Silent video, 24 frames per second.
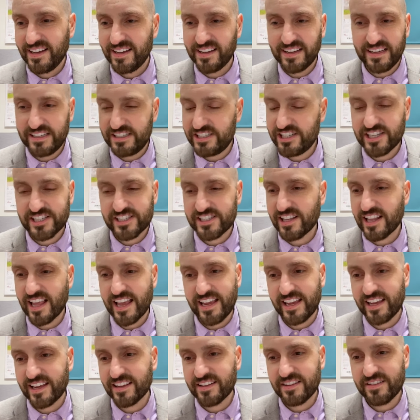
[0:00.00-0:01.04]
Just
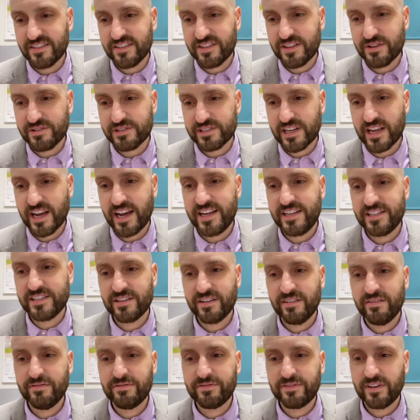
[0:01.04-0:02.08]
like those kinds
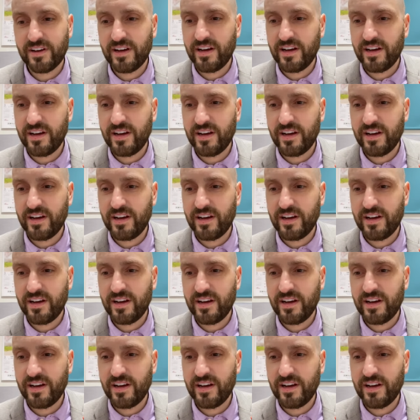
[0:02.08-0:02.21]
of,